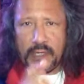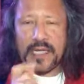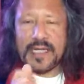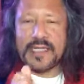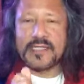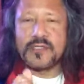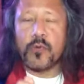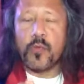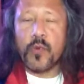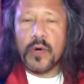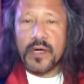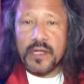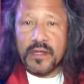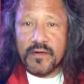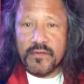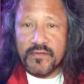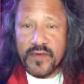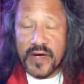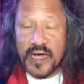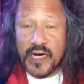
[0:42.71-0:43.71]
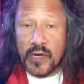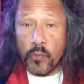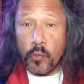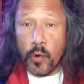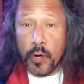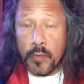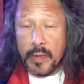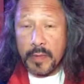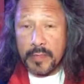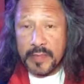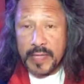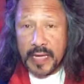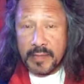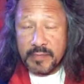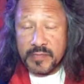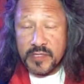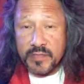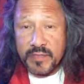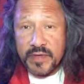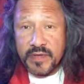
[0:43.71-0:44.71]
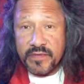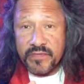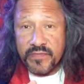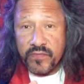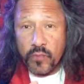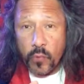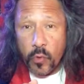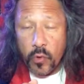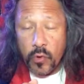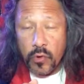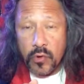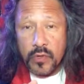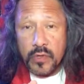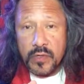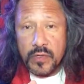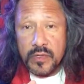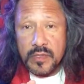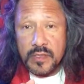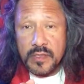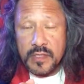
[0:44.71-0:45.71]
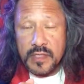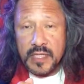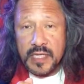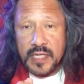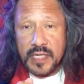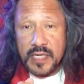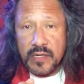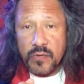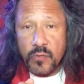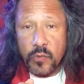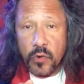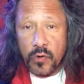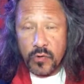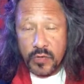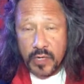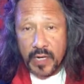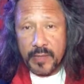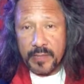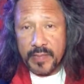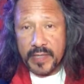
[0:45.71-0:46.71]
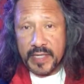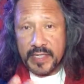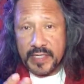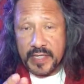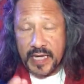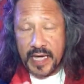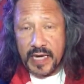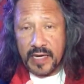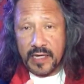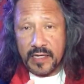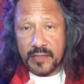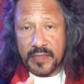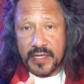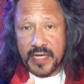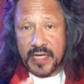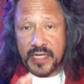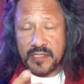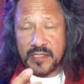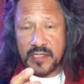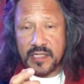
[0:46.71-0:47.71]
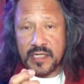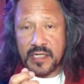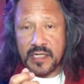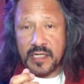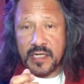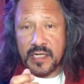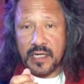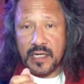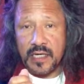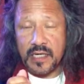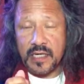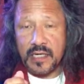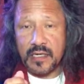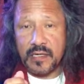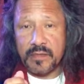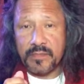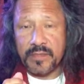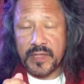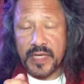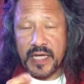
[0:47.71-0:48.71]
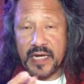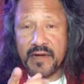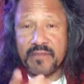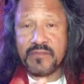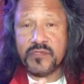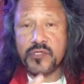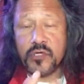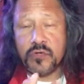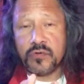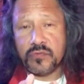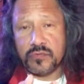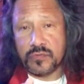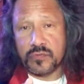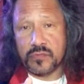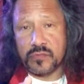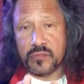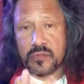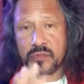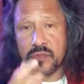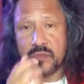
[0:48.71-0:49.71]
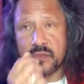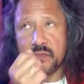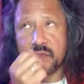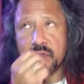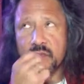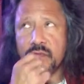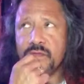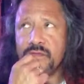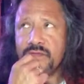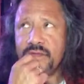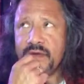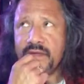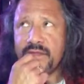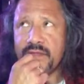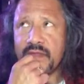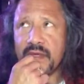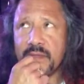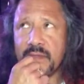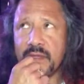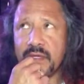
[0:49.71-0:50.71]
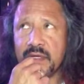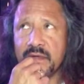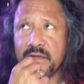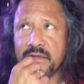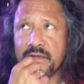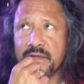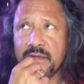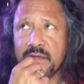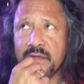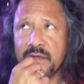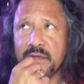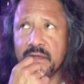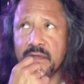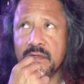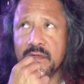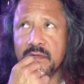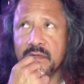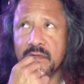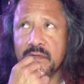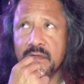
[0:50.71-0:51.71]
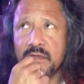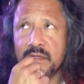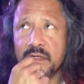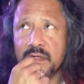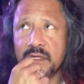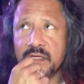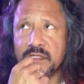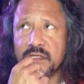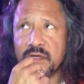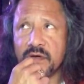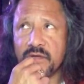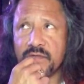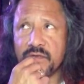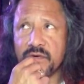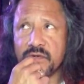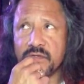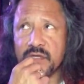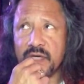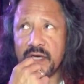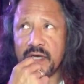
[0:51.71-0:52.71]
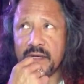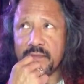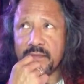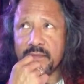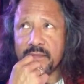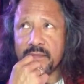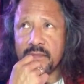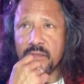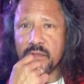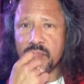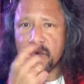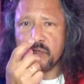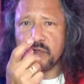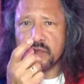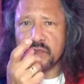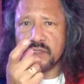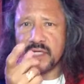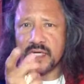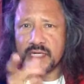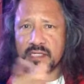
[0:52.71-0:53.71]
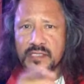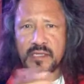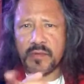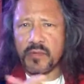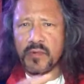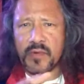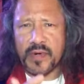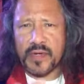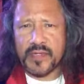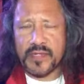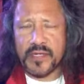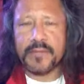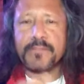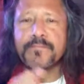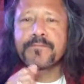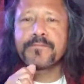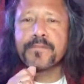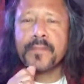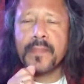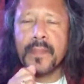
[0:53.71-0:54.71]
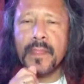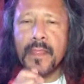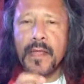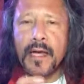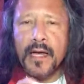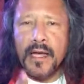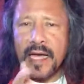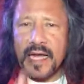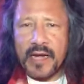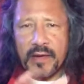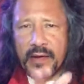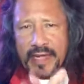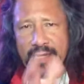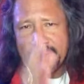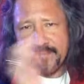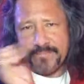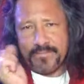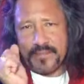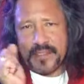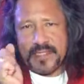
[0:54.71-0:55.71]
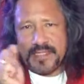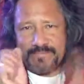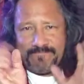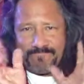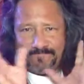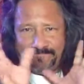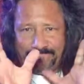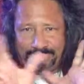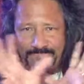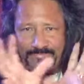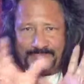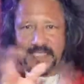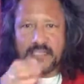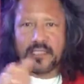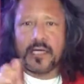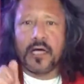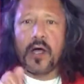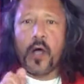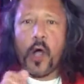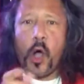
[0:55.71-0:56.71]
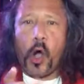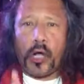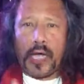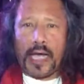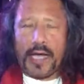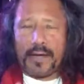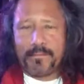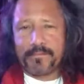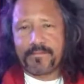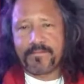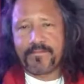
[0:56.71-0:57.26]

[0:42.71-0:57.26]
It's one of their final warm-up games before the World Cup in Canada begins beginning of June. June 5th, I believe, is their first game, or June 6th, somewhere around there. Anyway, okay.